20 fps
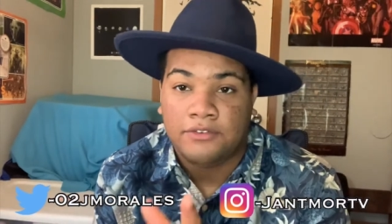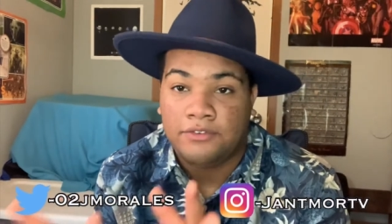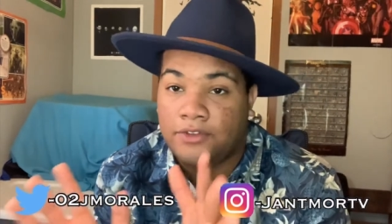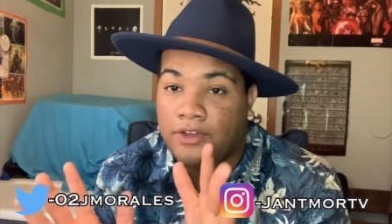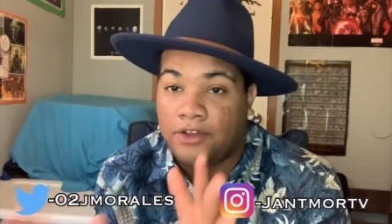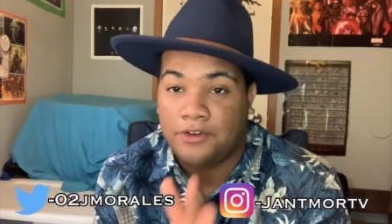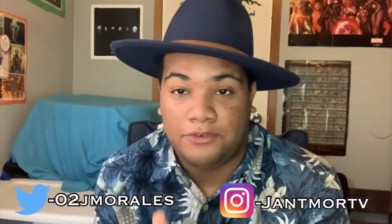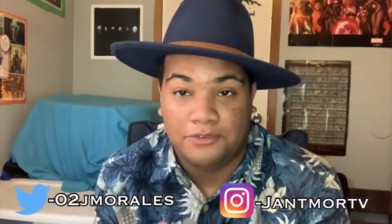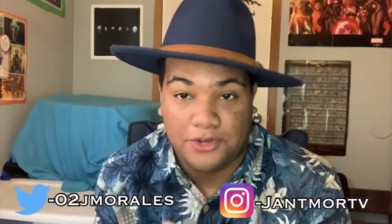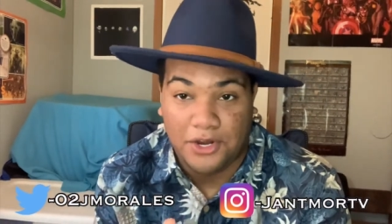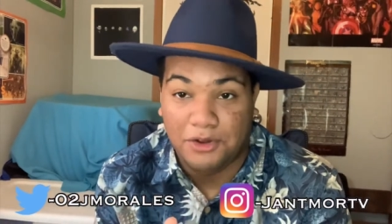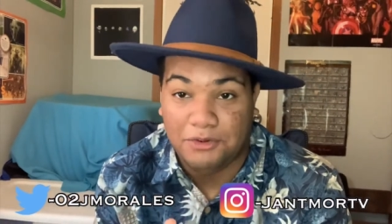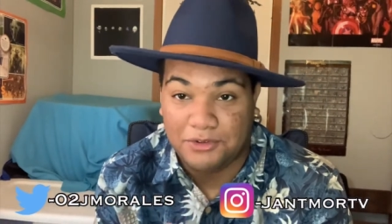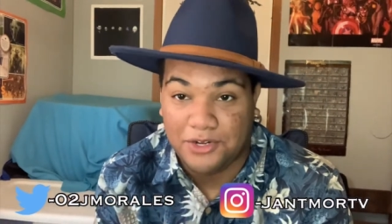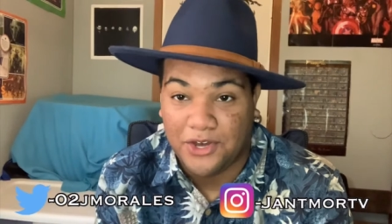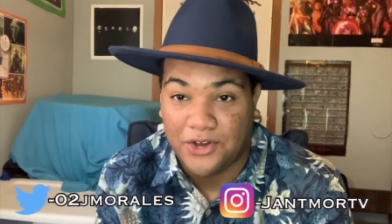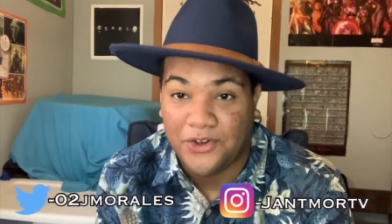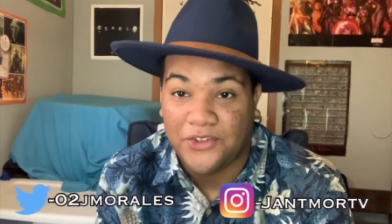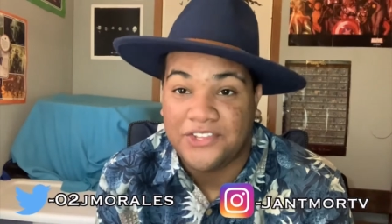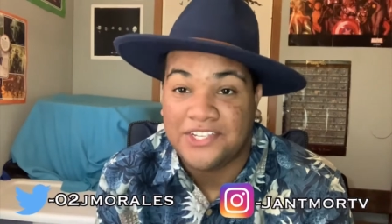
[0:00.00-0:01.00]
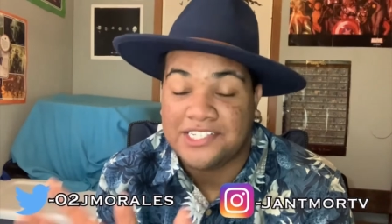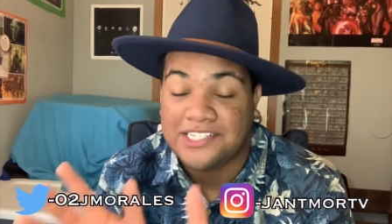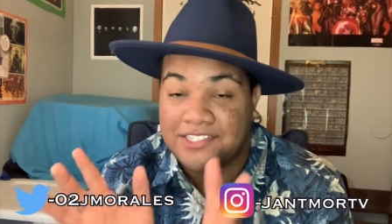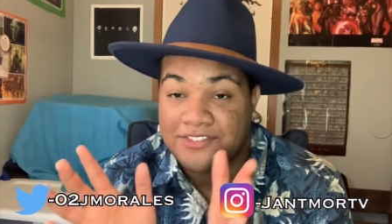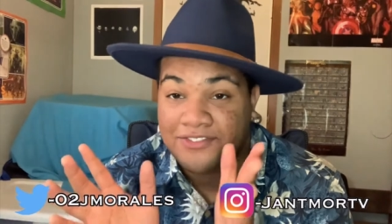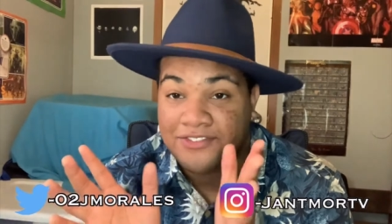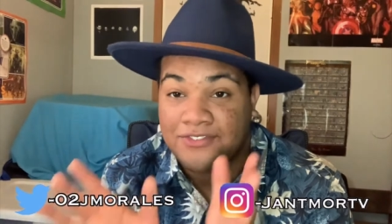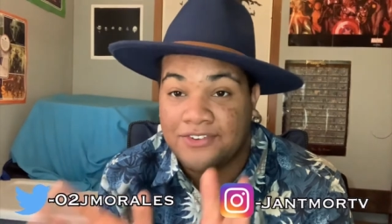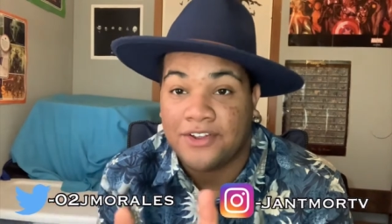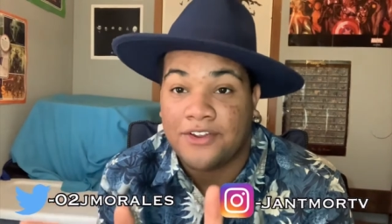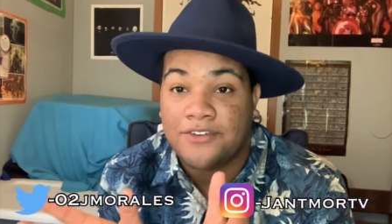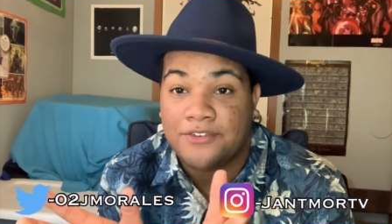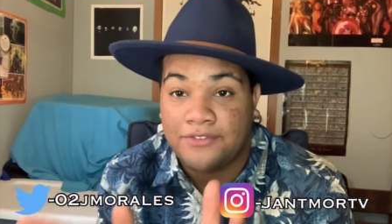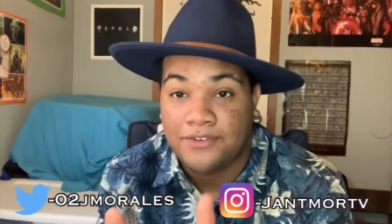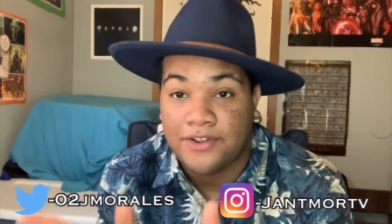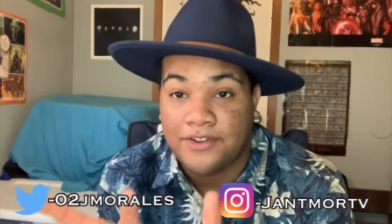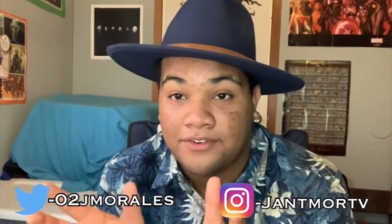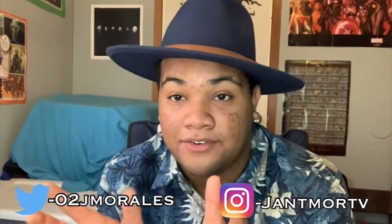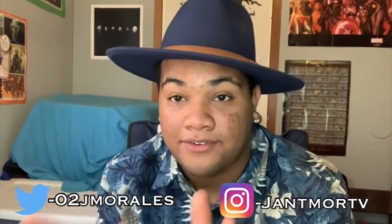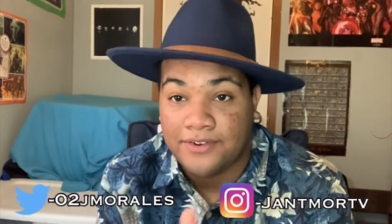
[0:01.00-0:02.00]
For y'all who don't know, this is a very,
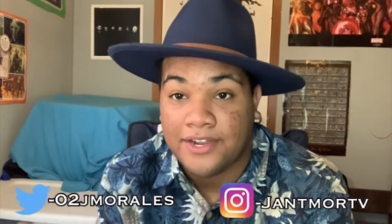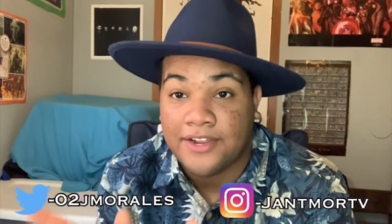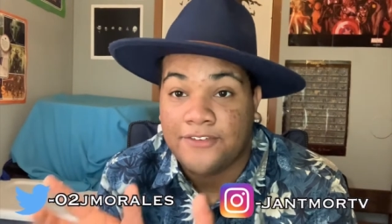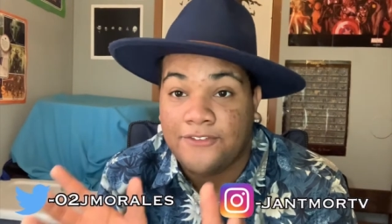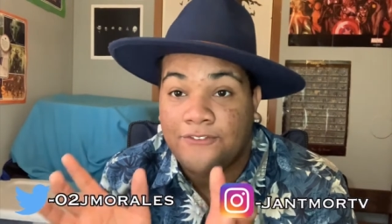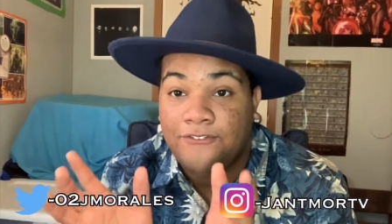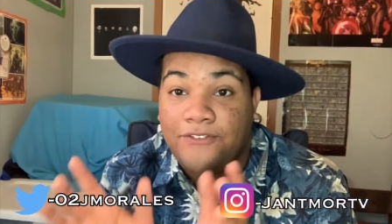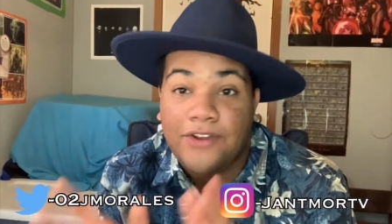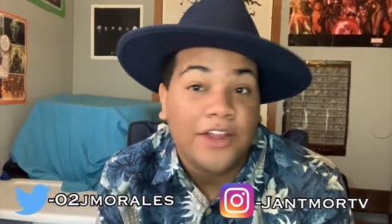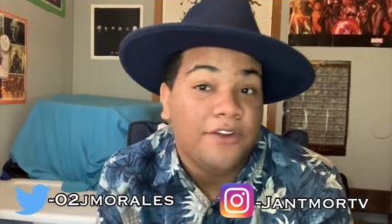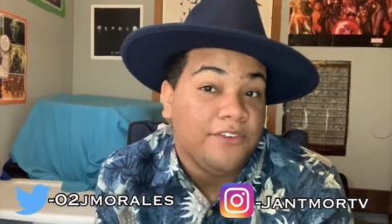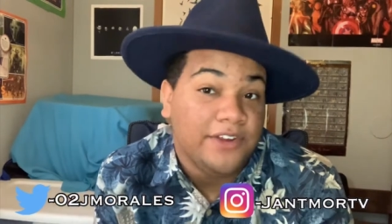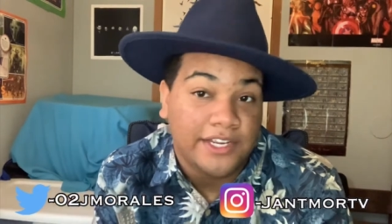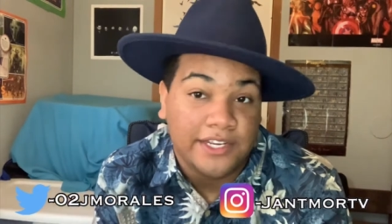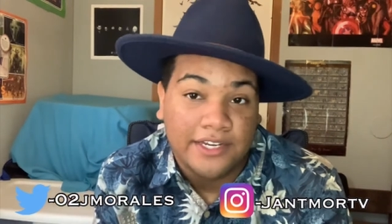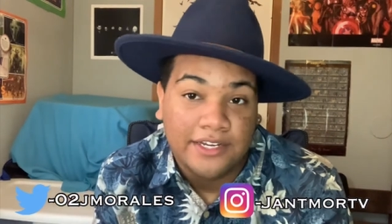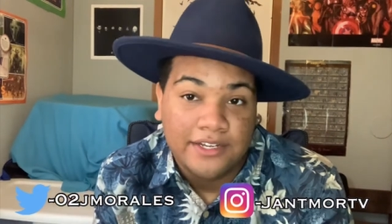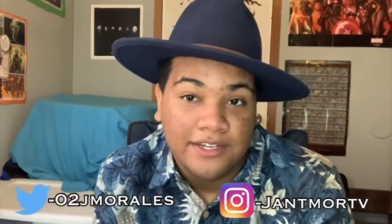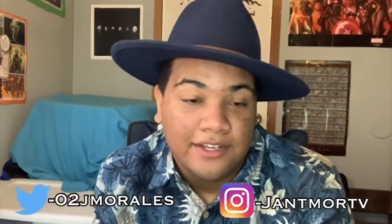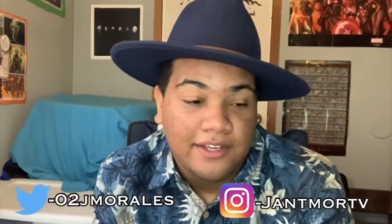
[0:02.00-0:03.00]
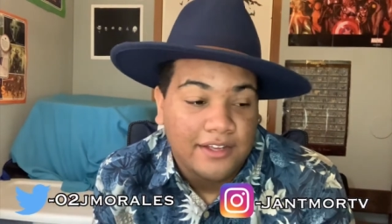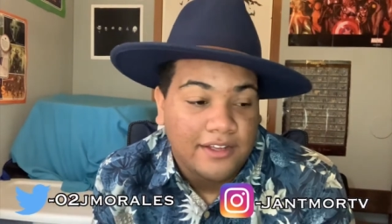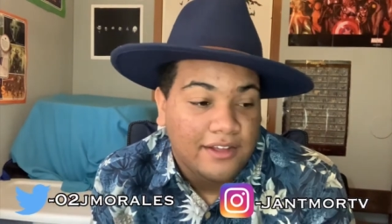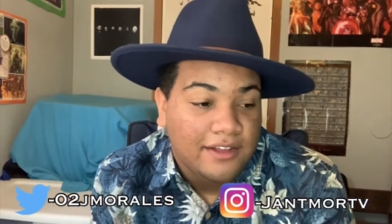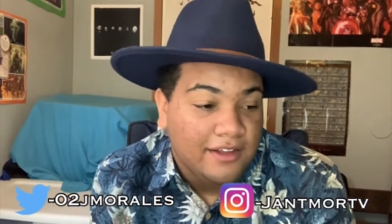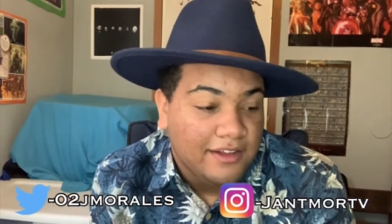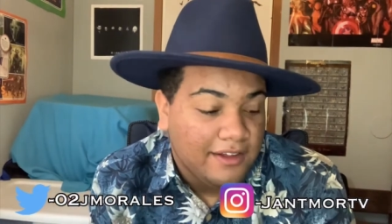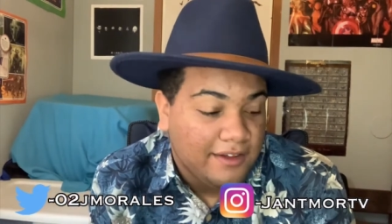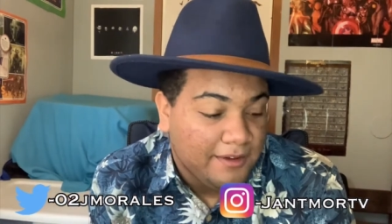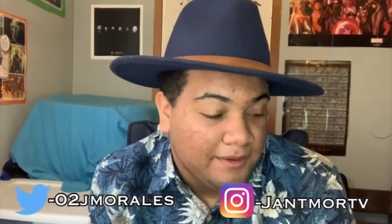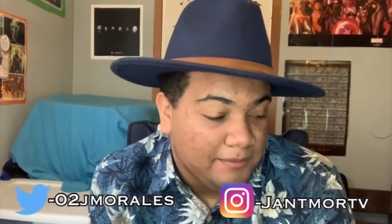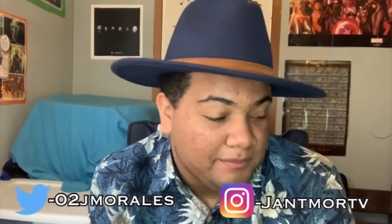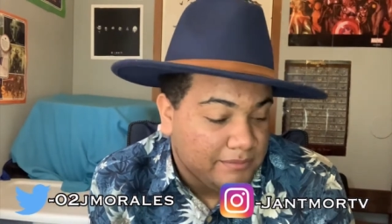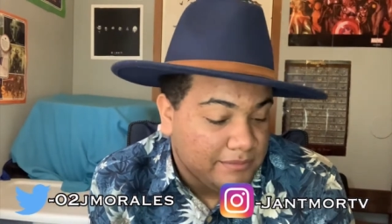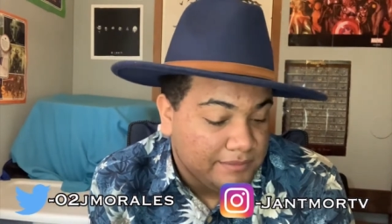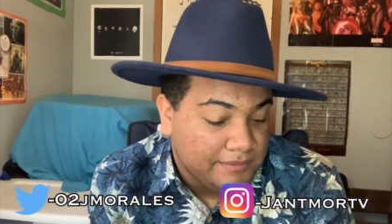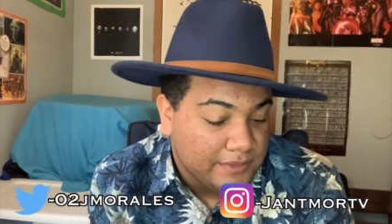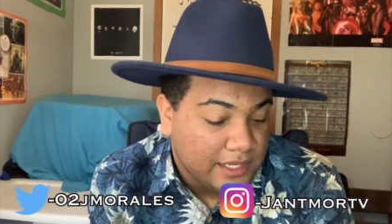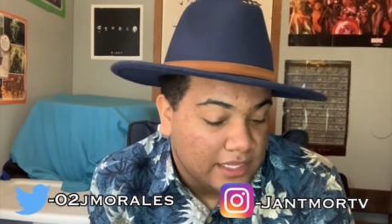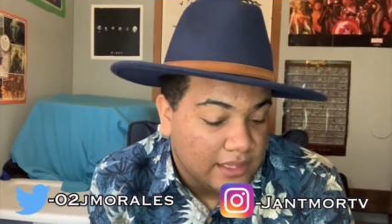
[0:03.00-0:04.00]
very, very, very
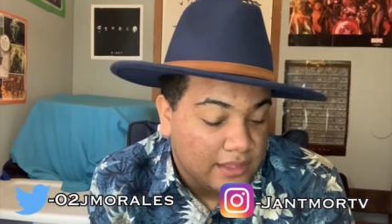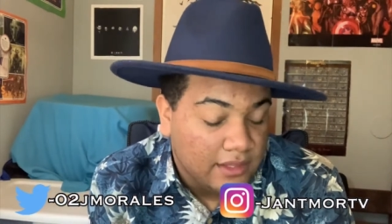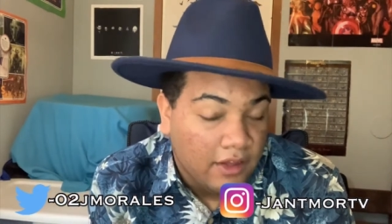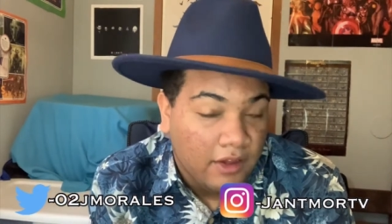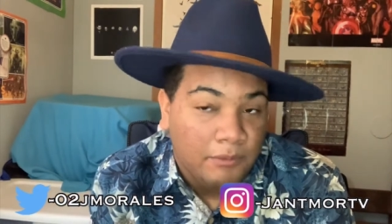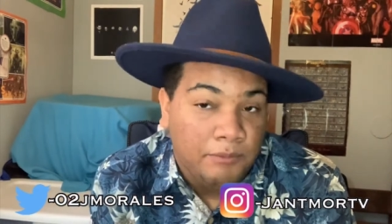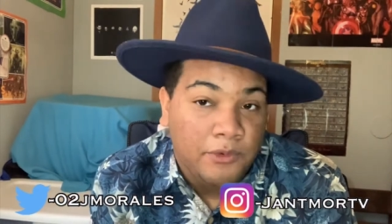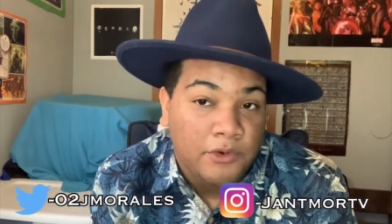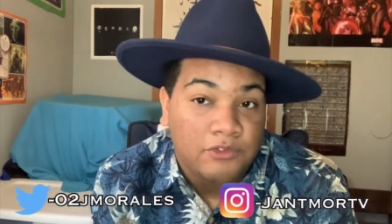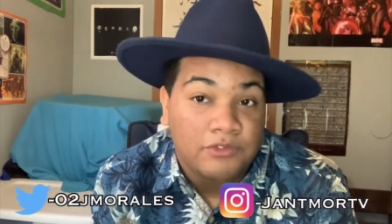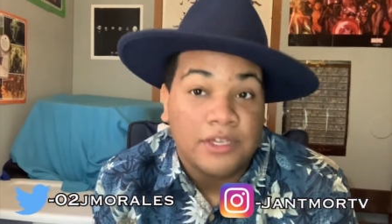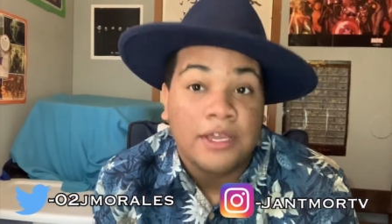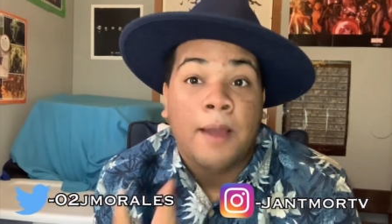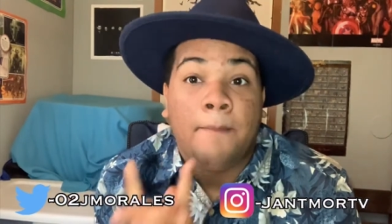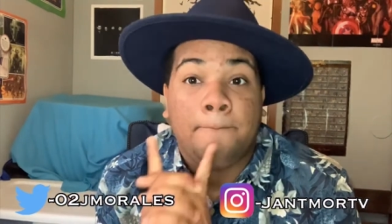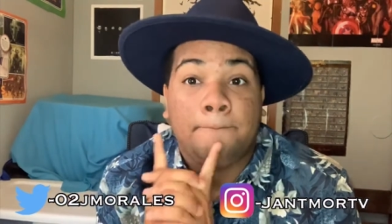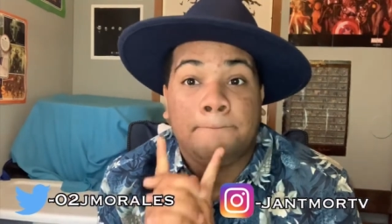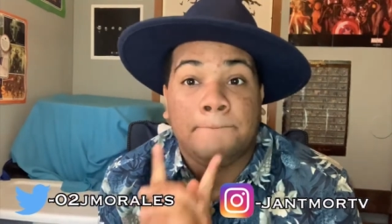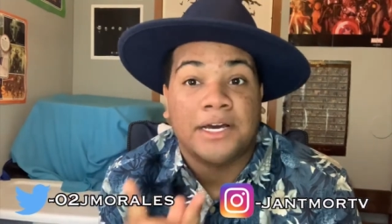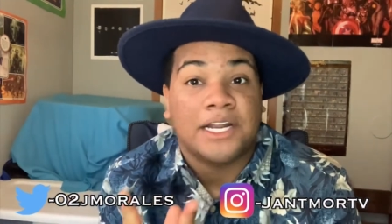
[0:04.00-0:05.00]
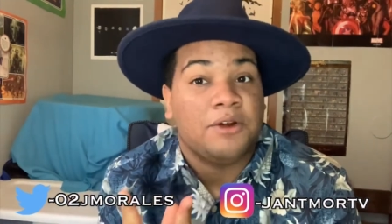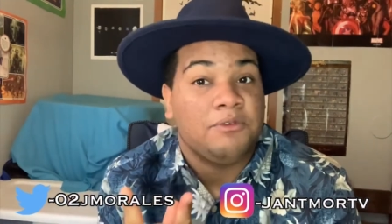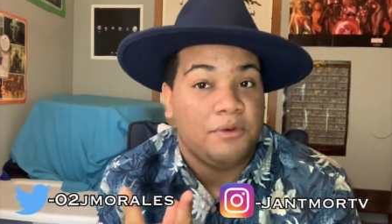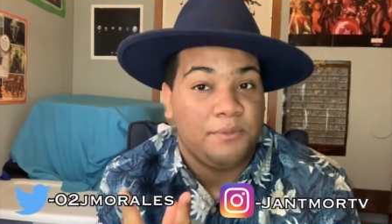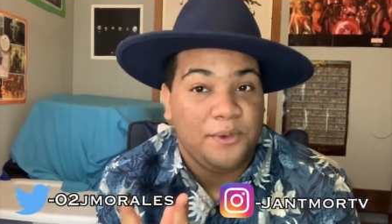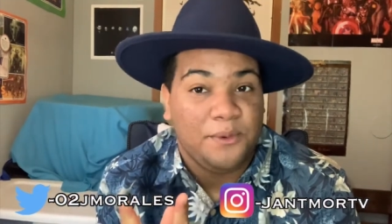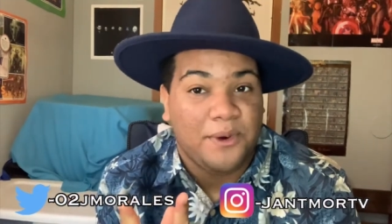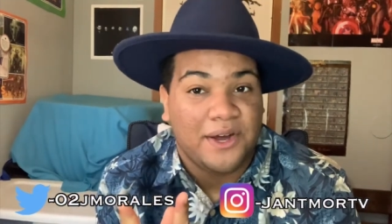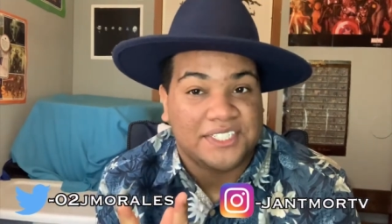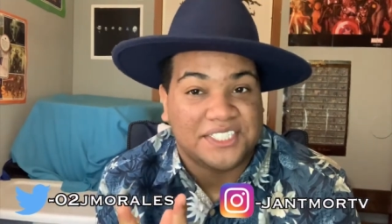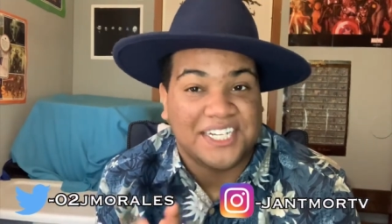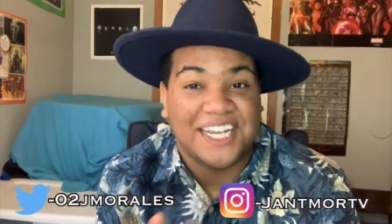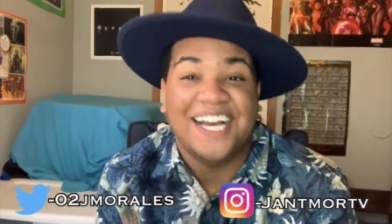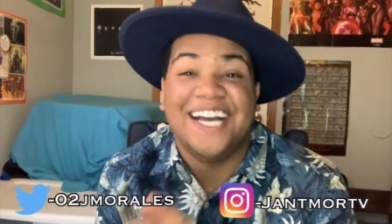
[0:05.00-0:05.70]
um long movie, but I will be watching it